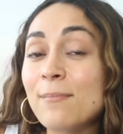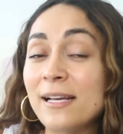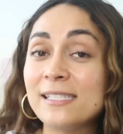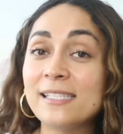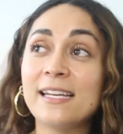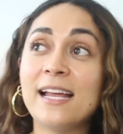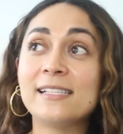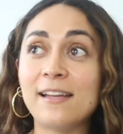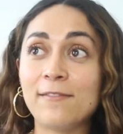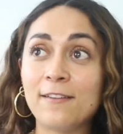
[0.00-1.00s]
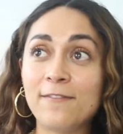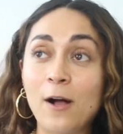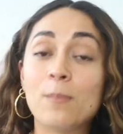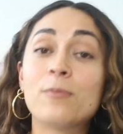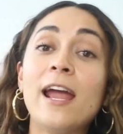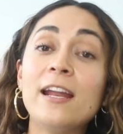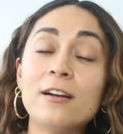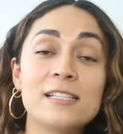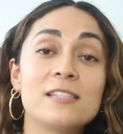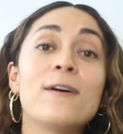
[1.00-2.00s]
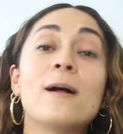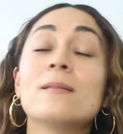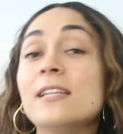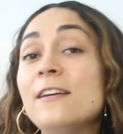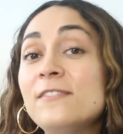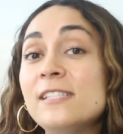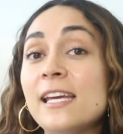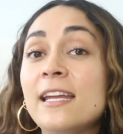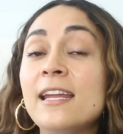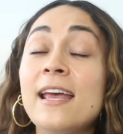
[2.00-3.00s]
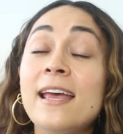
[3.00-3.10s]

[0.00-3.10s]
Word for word: My skin has definitely felt brighter. It's felt lifted.